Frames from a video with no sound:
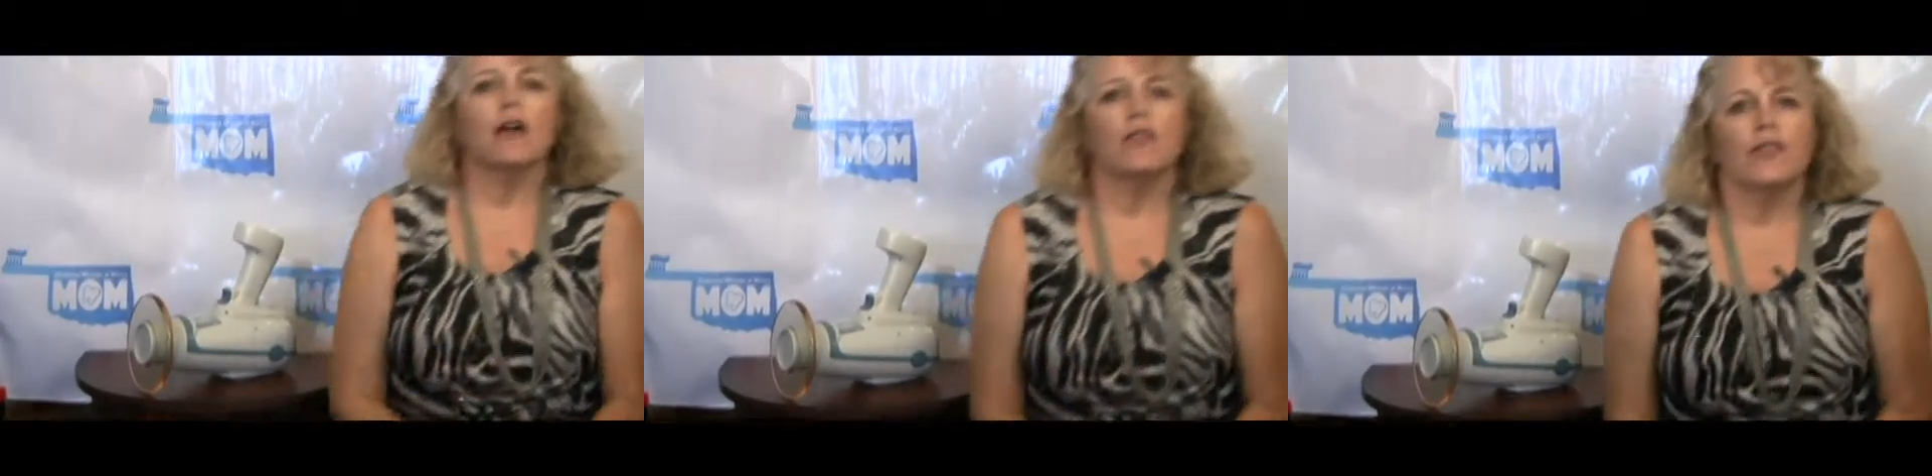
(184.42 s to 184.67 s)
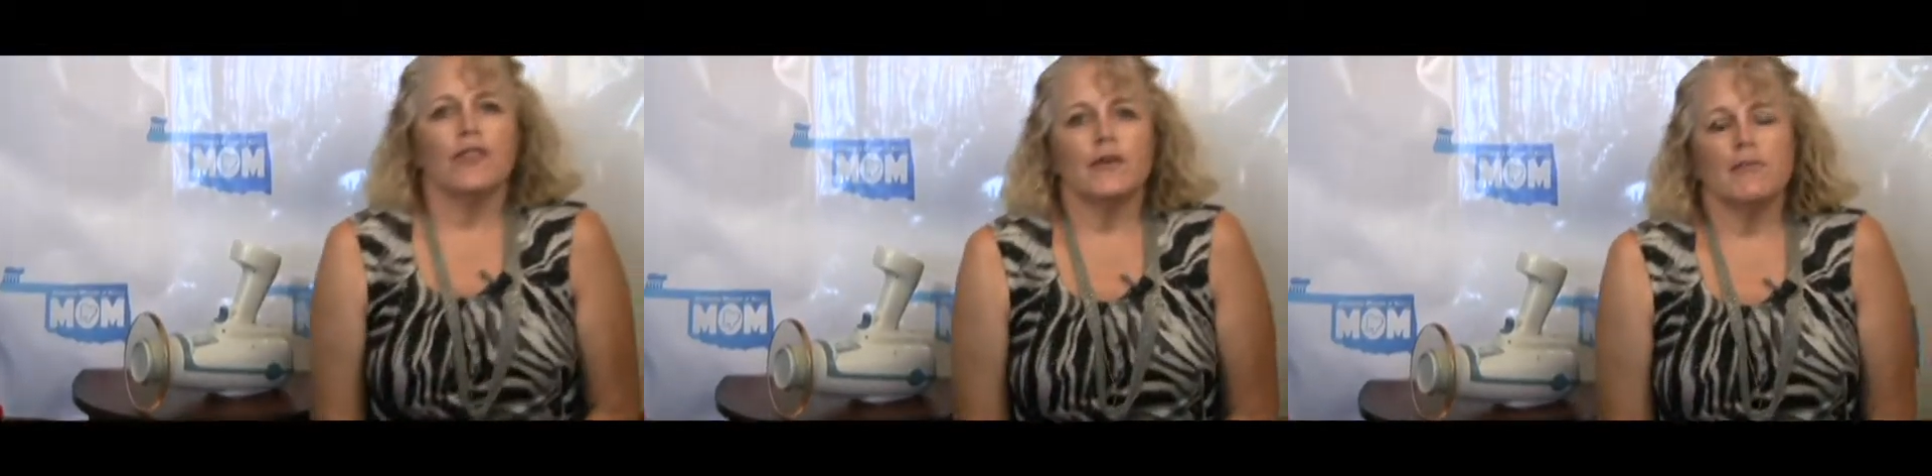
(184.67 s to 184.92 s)

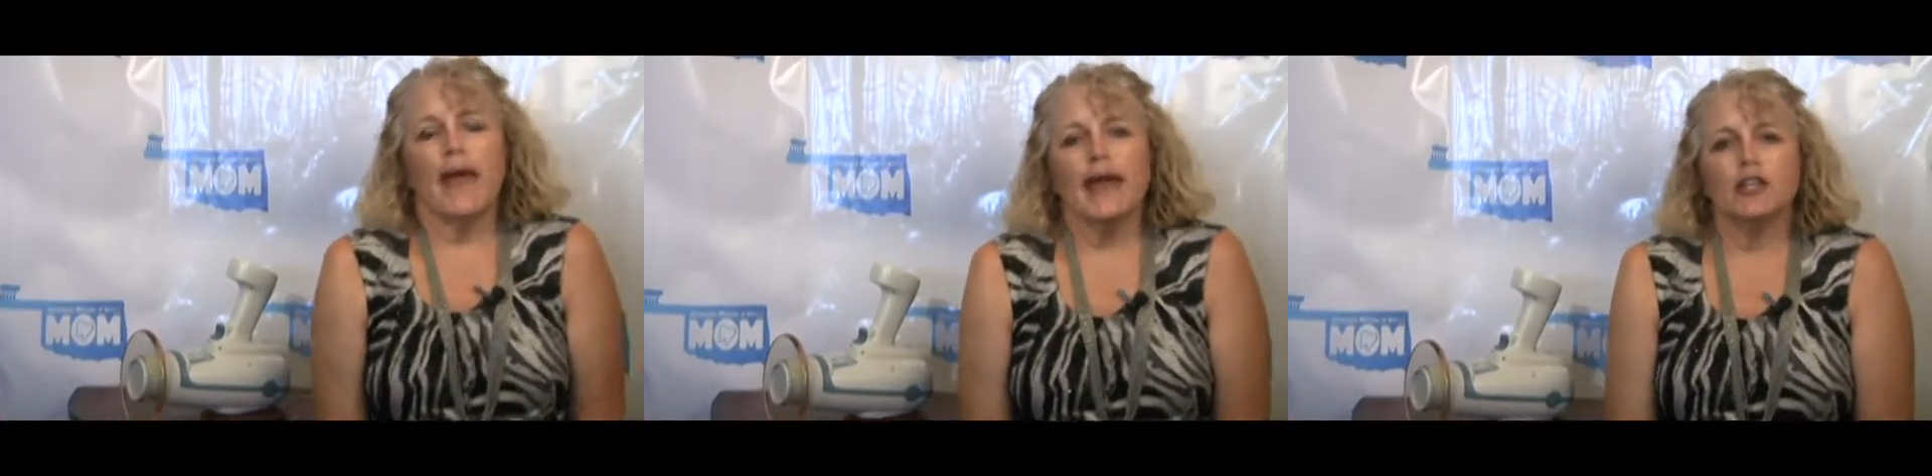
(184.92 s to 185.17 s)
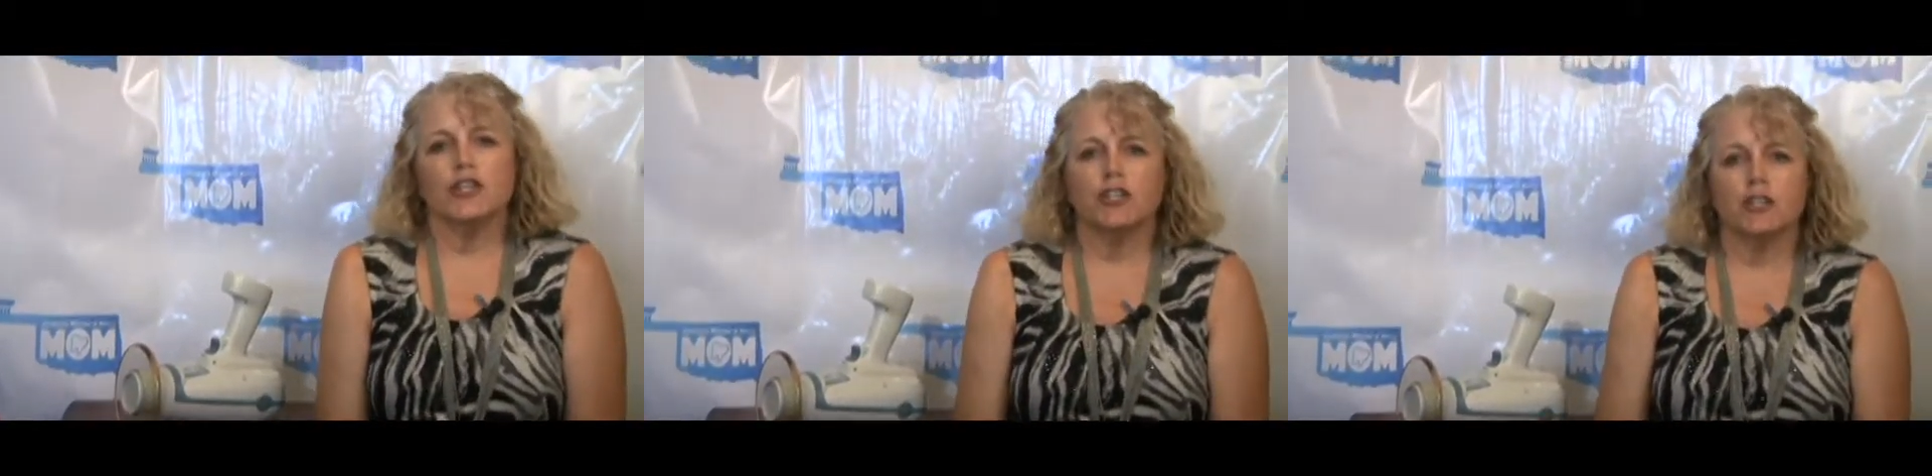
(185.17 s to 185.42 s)
the
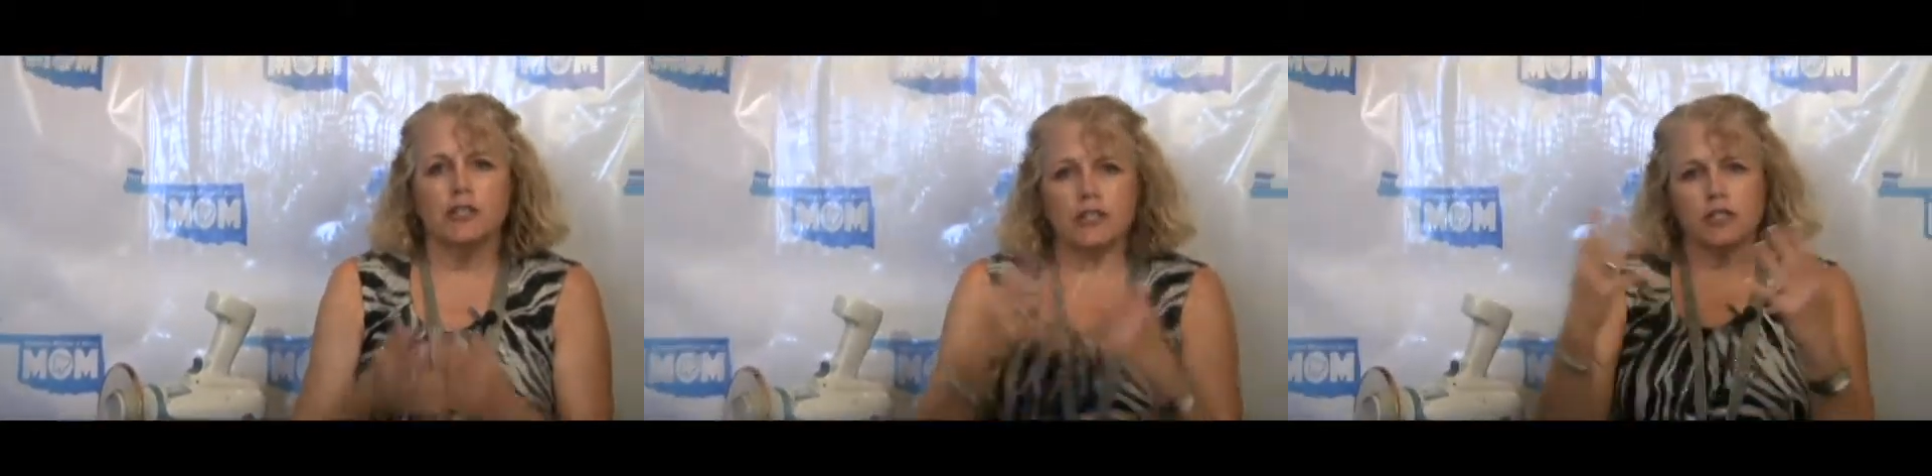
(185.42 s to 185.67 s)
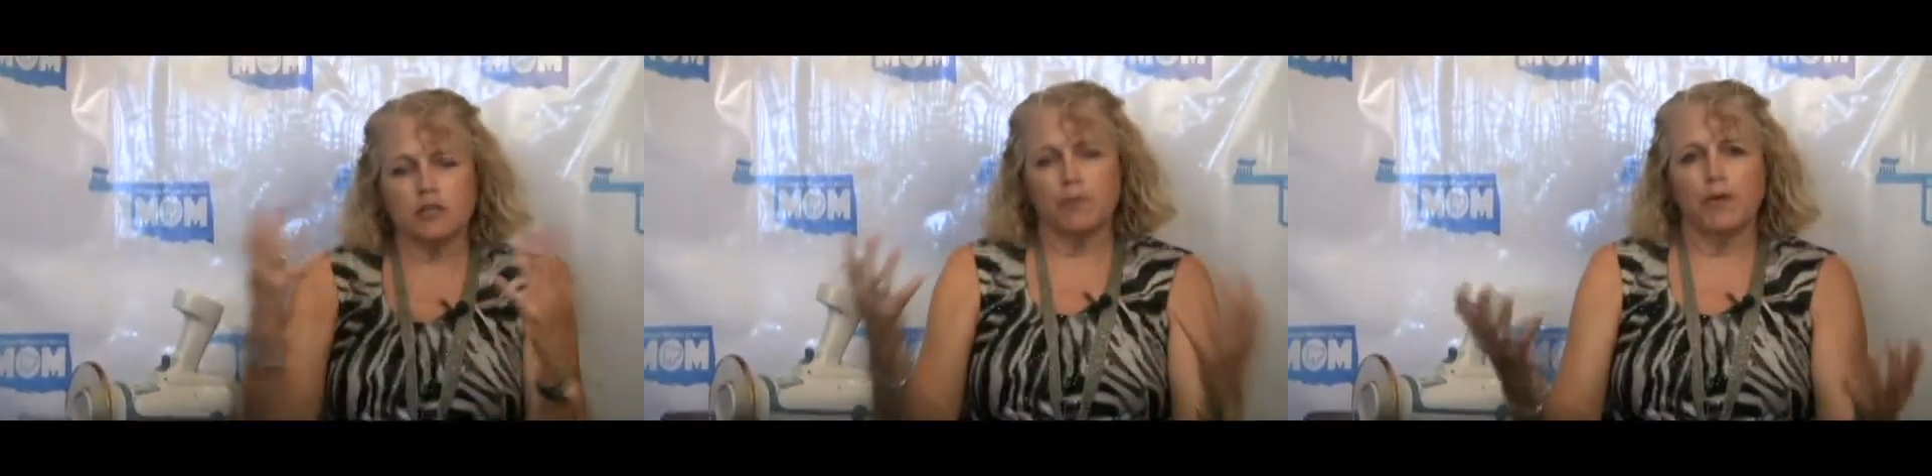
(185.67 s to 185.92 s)
patient's
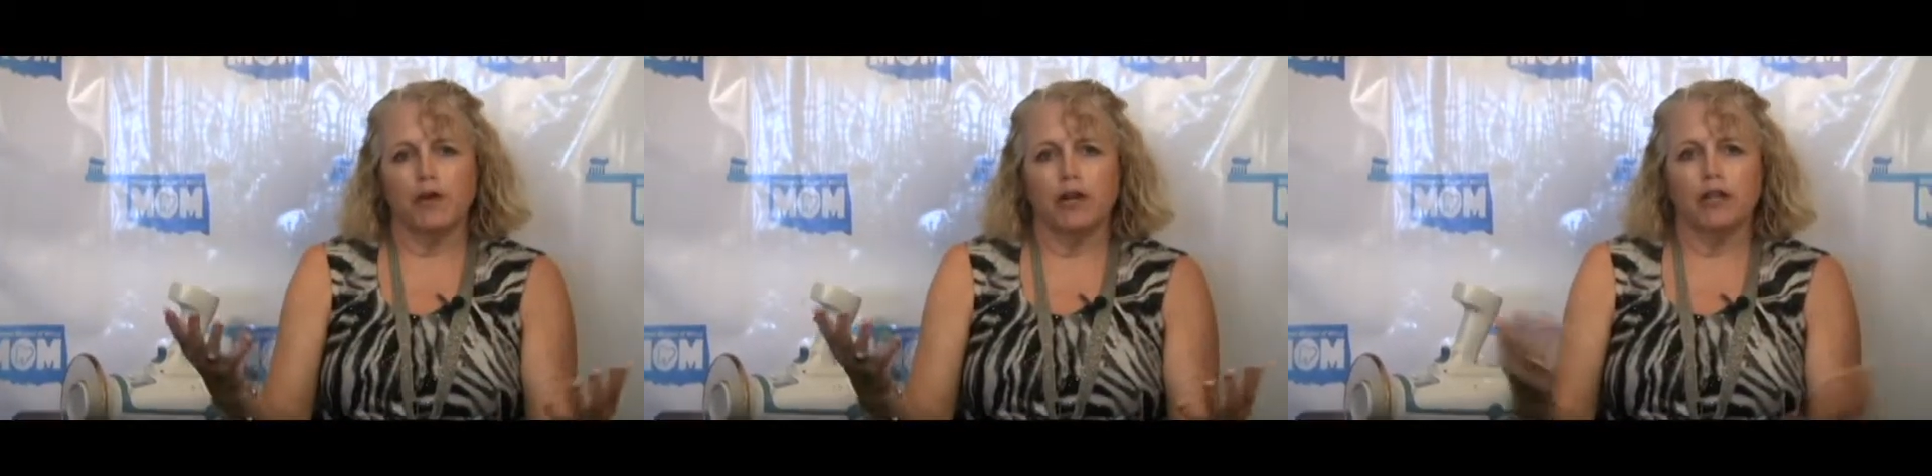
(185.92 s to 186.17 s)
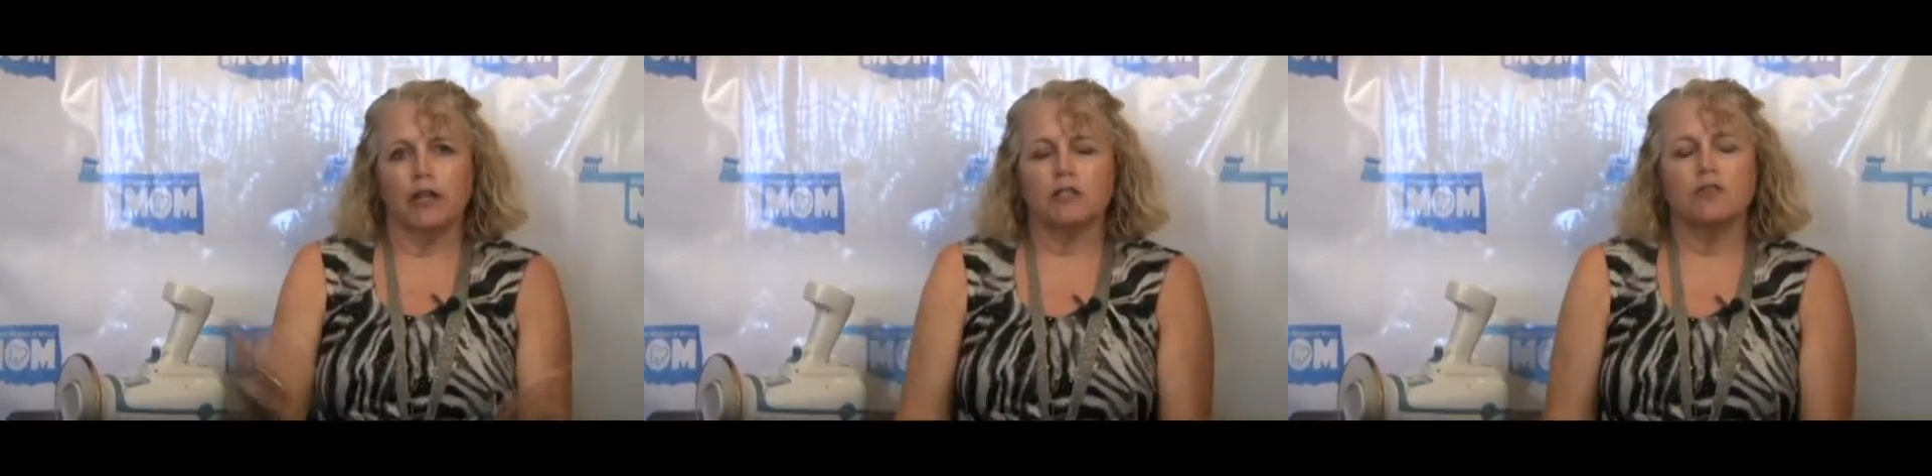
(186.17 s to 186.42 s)

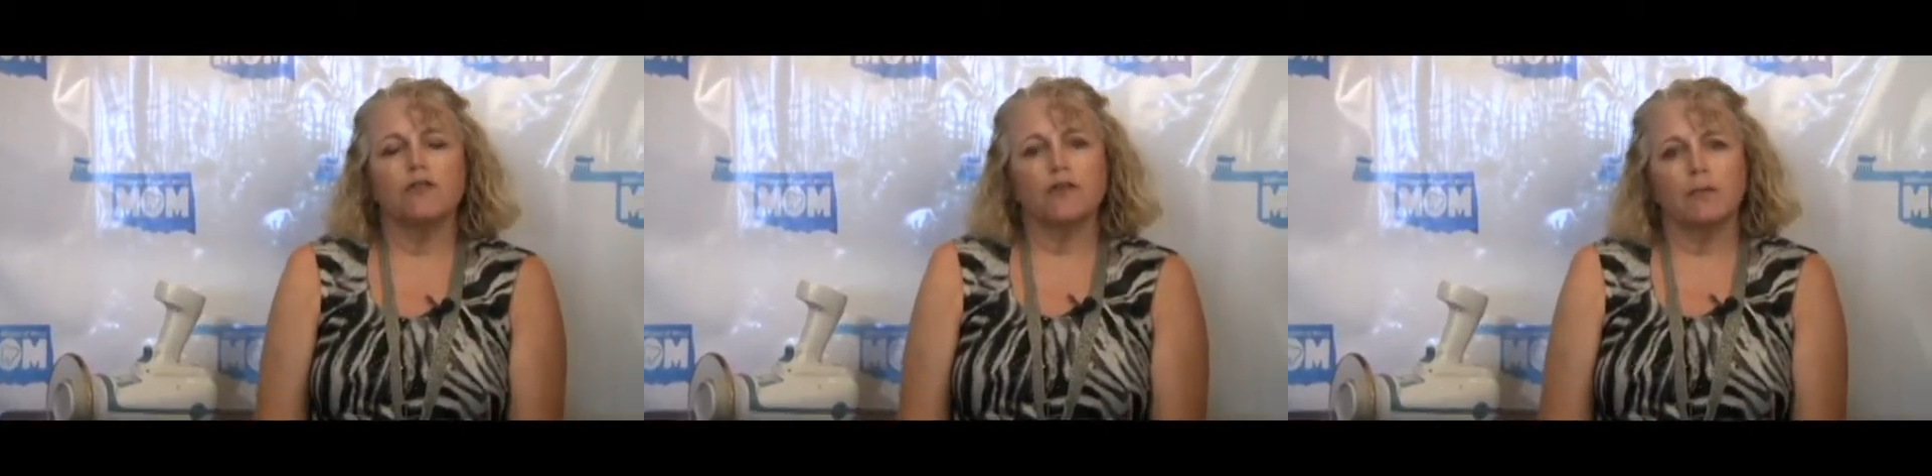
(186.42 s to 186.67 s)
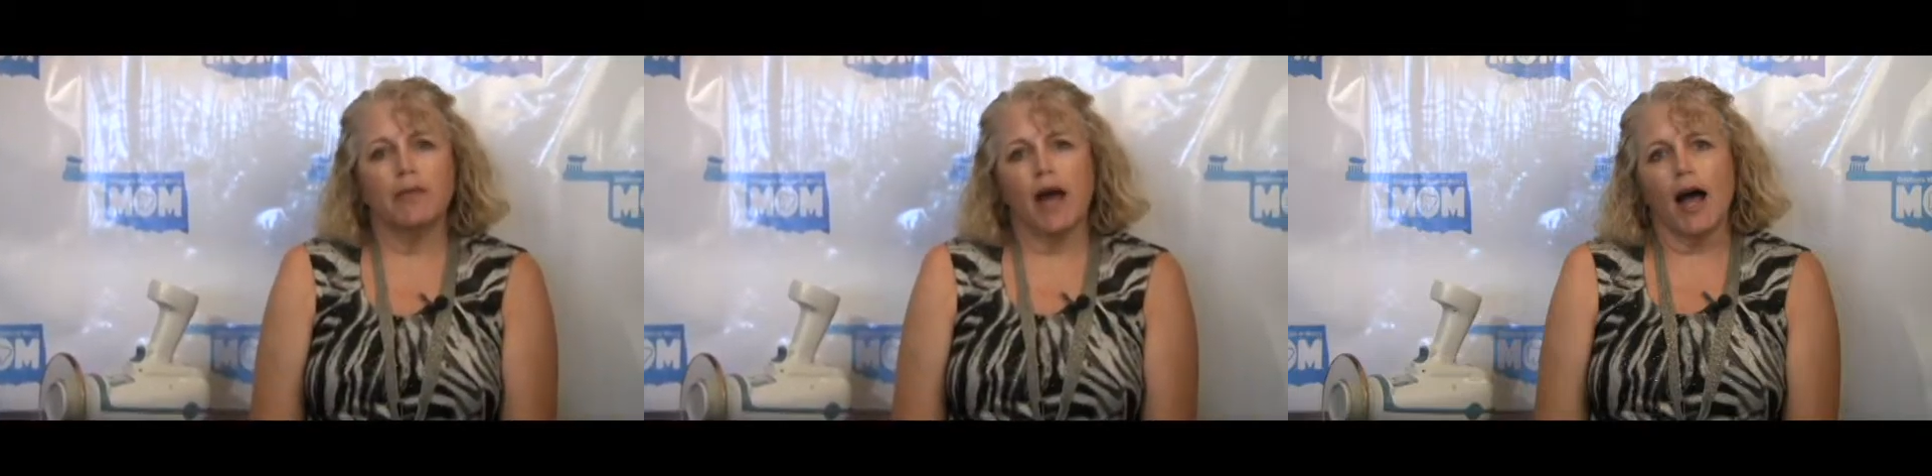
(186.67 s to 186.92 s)
experience from the